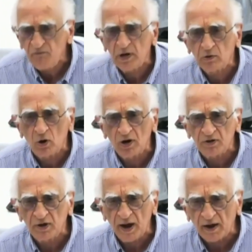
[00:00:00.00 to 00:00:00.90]
Why
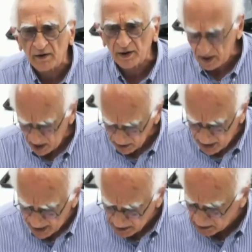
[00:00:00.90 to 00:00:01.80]
can't we acknowledge an
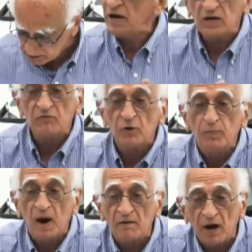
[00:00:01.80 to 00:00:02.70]
error? Oh,
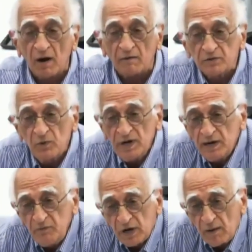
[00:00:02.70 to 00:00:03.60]
effective full power
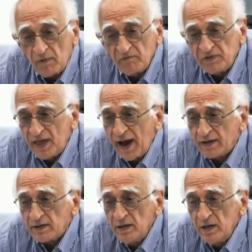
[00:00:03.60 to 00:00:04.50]
hours. When did we
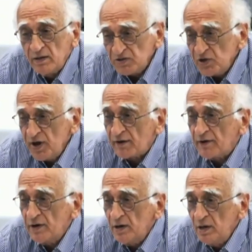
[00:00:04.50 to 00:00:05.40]
come up with that?
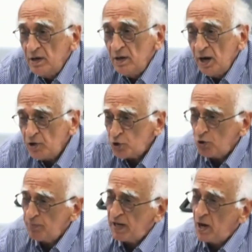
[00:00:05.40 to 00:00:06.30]
That's an error.
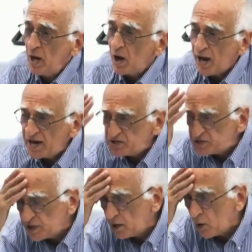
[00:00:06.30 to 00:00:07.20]
It should be
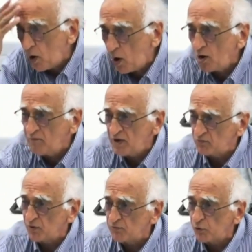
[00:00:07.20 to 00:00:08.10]
ACL
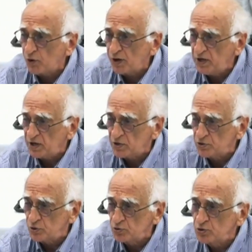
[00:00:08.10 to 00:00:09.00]
always for
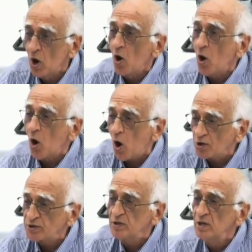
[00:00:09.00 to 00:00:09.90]
40 years used
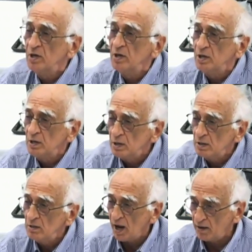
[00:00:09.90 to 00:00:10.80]
hot
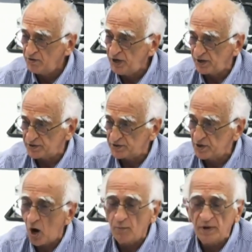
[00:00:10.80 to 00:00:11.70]

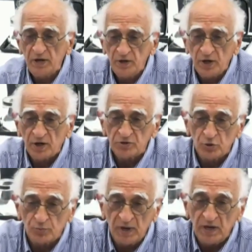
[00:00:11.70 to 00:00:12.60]
years. How
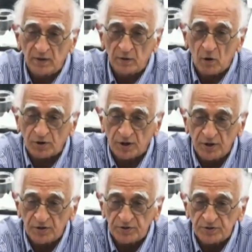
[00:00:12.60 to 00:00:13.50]
many years you've been
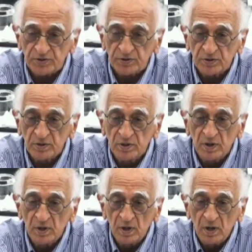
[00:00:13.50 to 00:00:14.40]
under hot
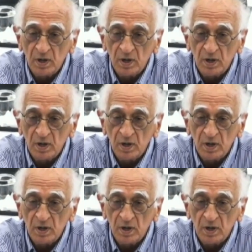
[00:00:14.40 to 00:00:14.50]
conditions?